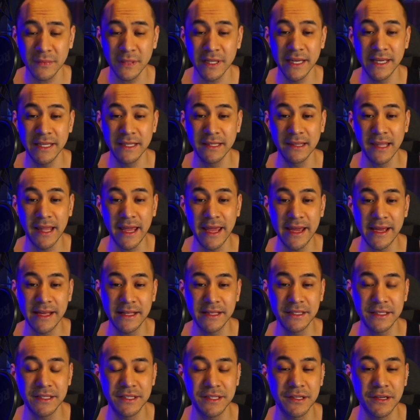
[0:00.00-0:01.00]
It
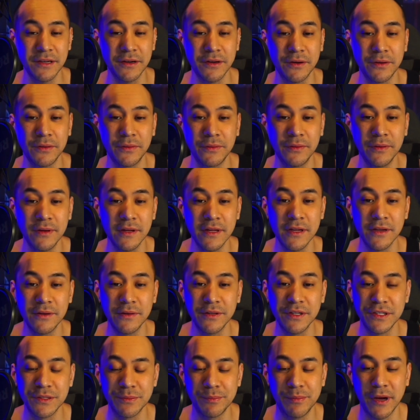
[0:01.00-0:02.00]
lands, so
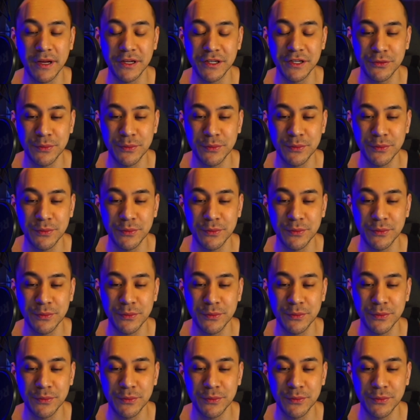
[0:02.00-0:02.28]
just punch